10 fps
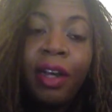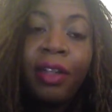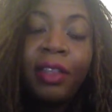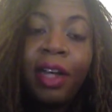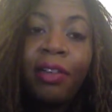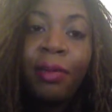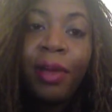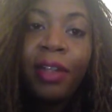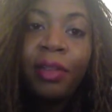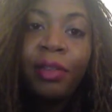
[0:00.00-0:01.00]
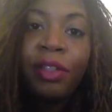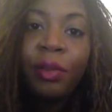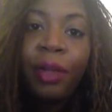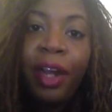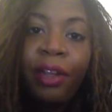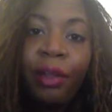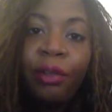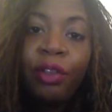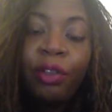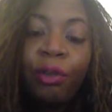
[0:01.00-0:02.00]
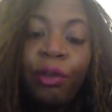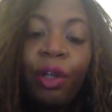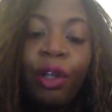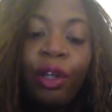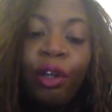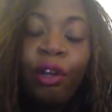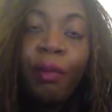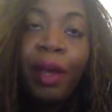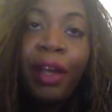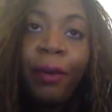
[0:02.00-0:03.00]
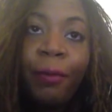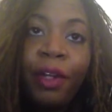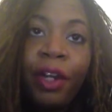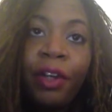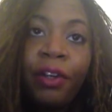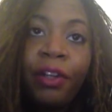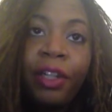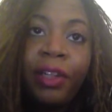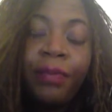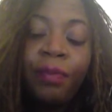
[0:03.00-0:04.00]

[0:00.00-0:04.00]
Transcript: soft spikes, which is what I use to curl my hair when I curl it.